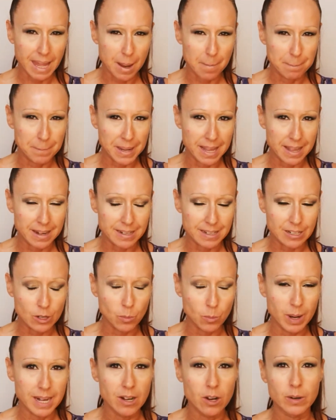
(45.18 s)
But you
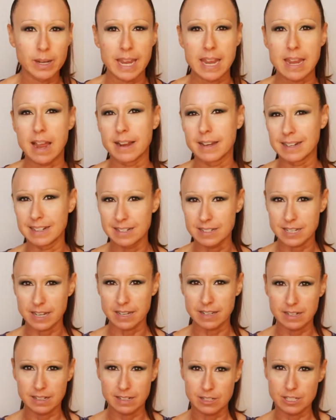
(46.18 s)
know what? Okay, I'm going to
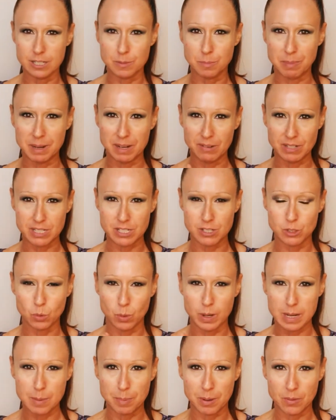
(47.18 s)
tell you a little bit of a
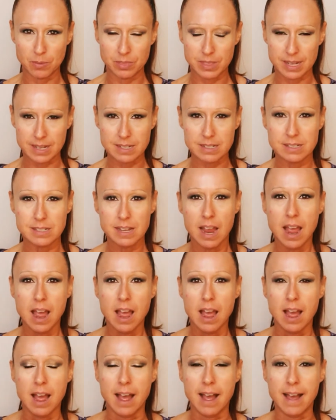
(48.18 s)
story about this.
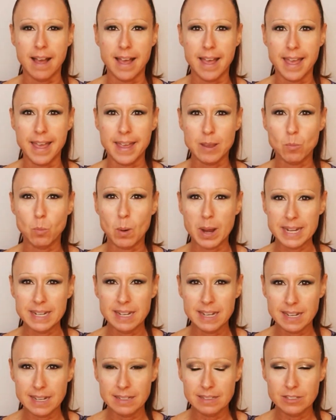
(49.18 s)
I went
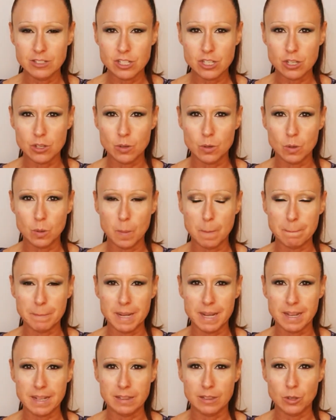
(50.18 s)
into
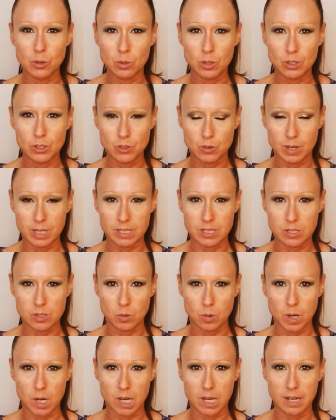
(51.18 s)
my local
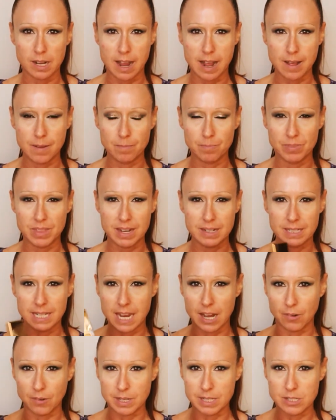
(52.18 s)
drugstore that
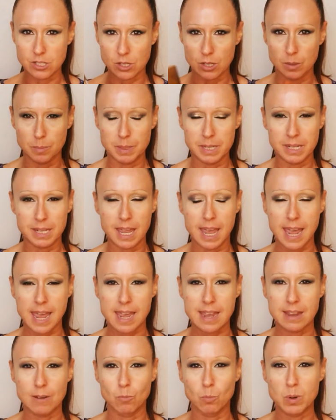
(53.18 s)
carries Urban
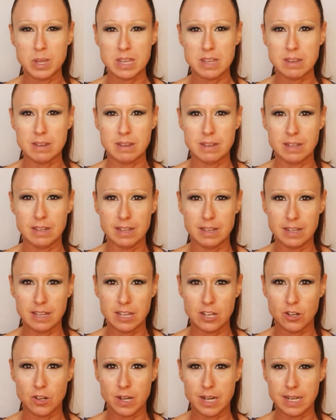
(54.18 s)
Decay. We
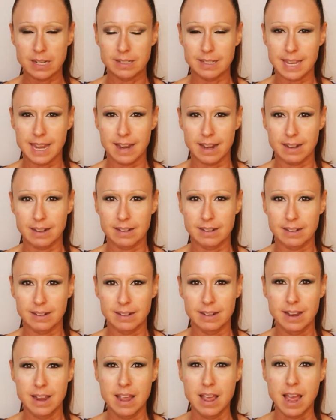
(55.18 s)
here in
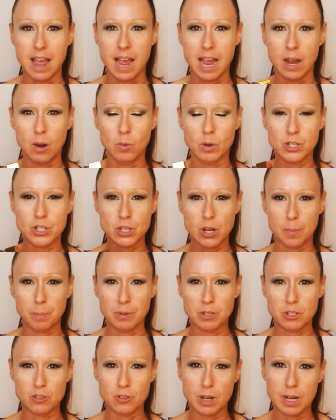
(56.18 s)
Canada, our
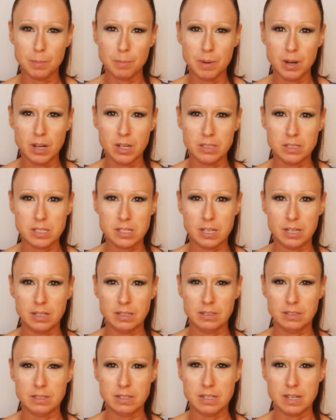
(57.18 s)
Shoppers Drug Marts
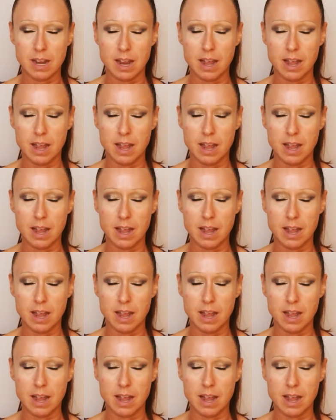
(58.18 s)
and